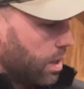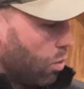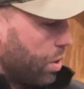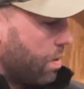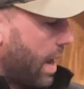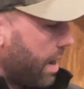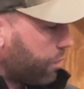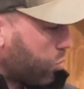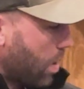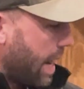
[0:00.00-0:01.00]
when you
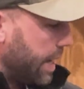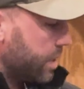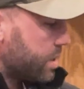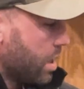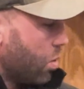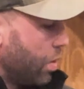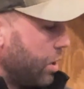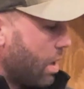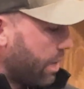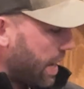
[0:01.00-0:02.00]
have reins, when
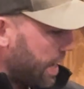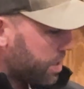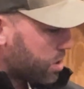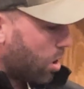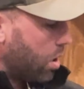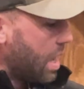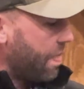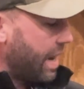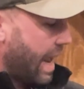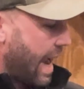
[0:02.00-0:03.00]
you have a headstall
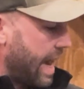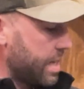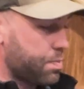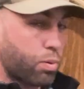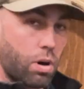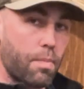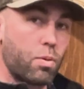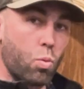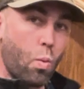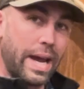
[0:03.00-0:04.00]
that has
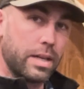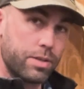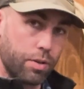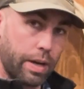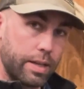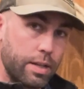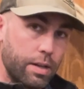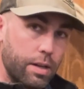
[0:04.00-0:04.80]
proper weight to it,